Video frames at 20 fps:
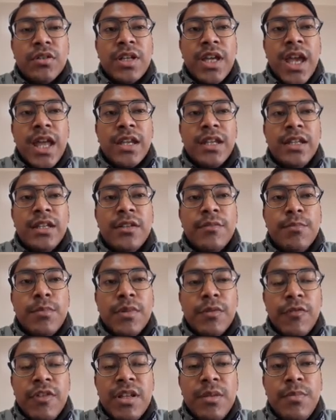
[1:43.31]
Okay, and it
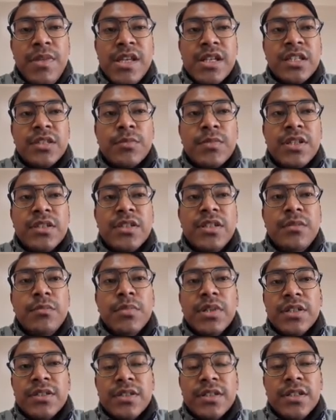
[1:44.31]
will be expressed
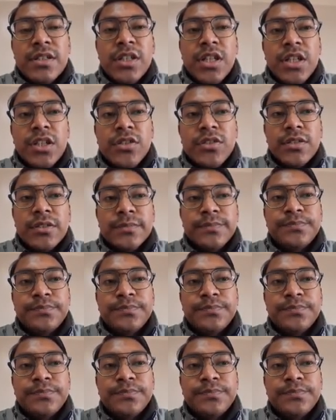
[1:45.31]
in percentage.